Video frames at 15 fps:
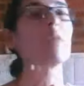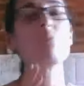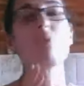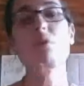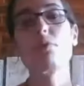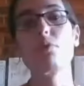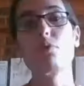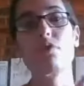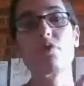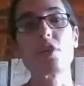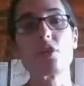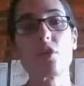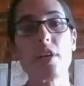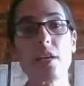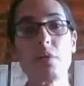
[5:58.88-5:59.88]
the moment, all of
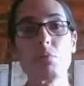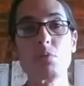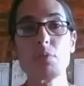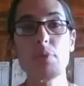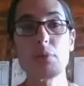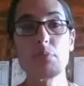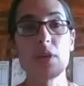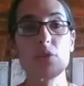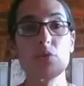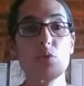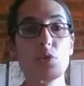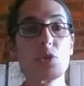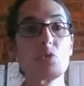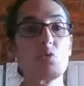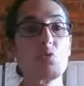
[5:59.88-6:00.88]
these are empty, but my
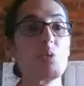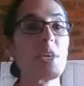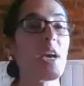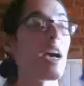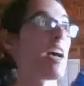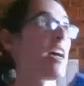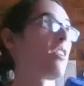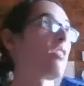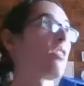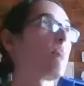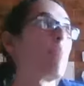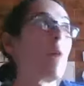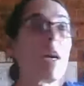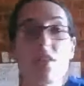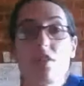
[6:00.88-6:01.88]
daughter normally has
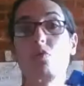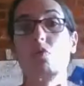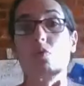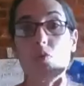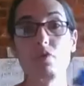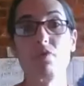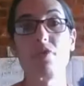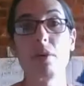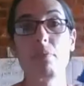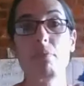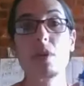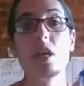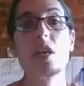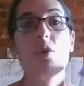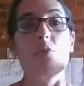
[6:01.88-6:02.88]
bugs in all of them.
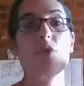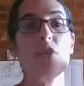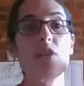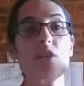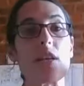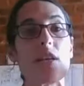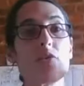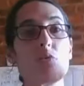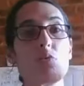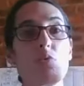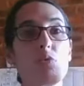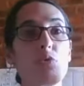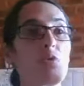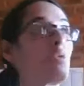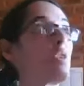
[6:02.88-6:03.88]
We just let
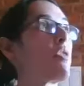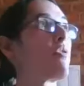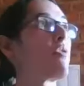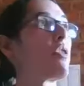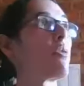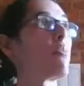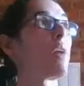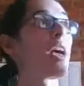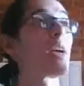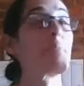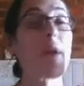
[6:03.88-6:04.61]
all 3 of her praying